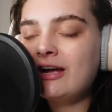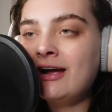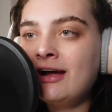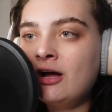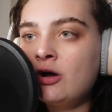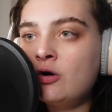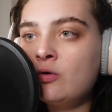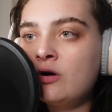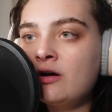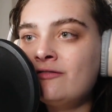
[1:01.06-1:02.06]

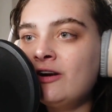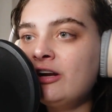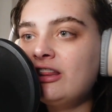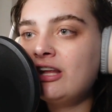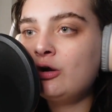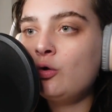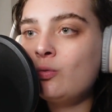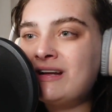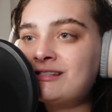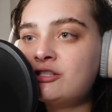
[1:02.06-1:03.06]
how very little
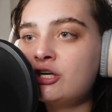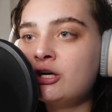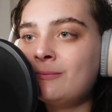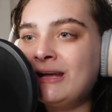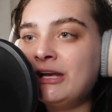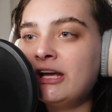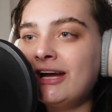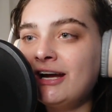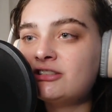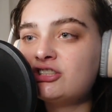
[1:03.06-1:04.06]
Western media
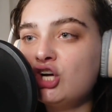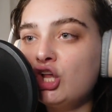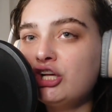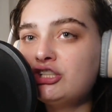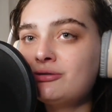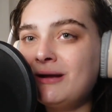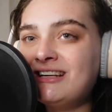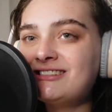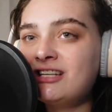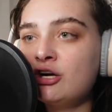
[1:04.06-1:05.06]
has knowledge
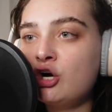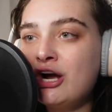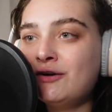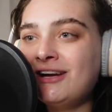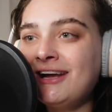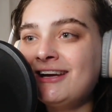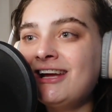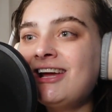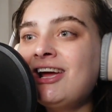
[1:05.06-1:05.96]
based around it